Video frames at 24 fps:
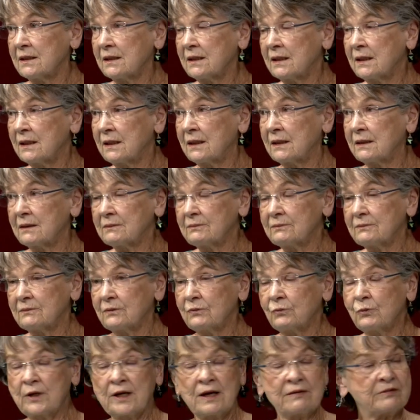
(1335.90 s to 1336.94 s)

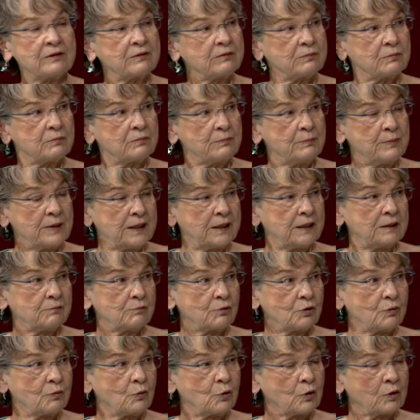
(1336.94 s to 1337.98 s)
We have a meeting
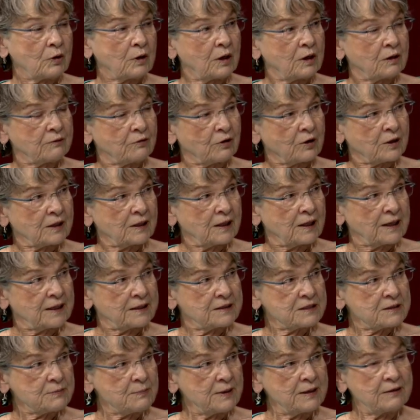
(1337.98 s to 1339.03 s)
room where all of our
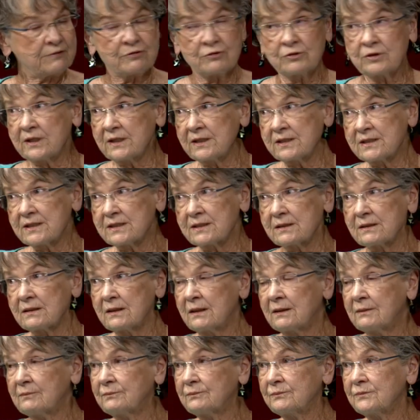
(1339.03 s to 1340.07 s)
clients meet for these
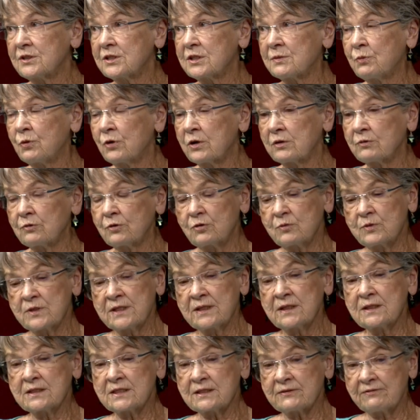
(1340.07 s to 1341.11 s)
support groups,
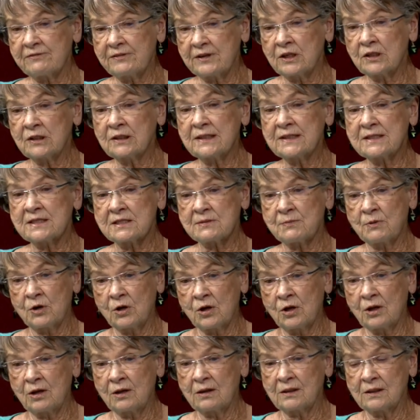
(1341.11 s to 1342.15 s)
and it's fairly
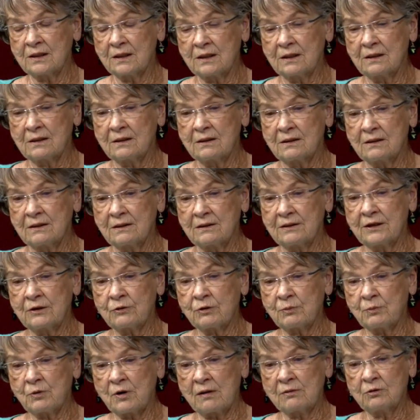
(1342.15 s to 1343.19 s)
small. There
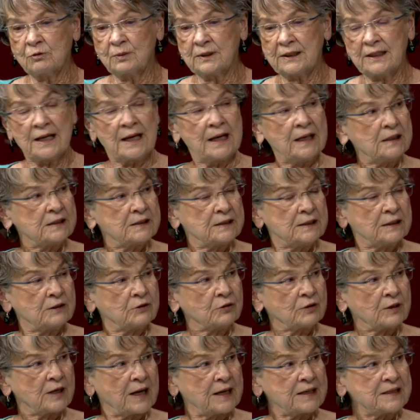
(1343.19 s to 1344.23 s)
were probably 18
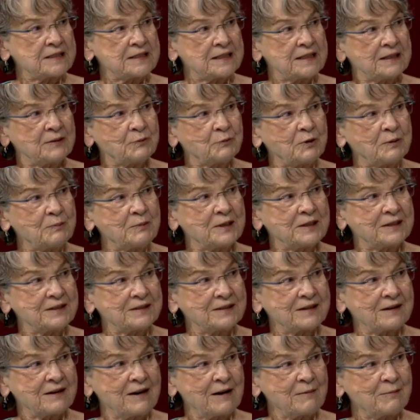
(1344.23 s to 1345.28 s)
or 19 women
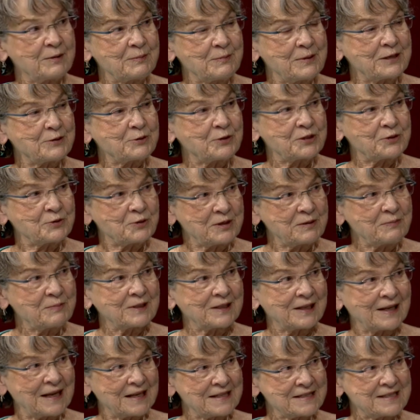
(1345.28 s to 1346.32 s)
at the complimentary
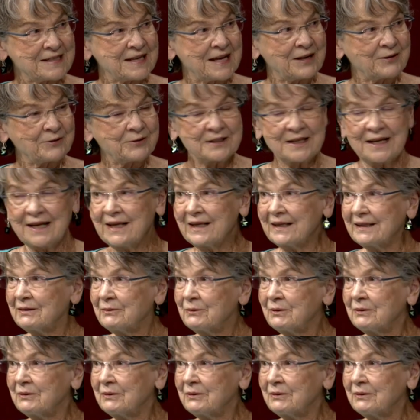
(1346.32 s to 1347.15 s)
treatment last Saturday, and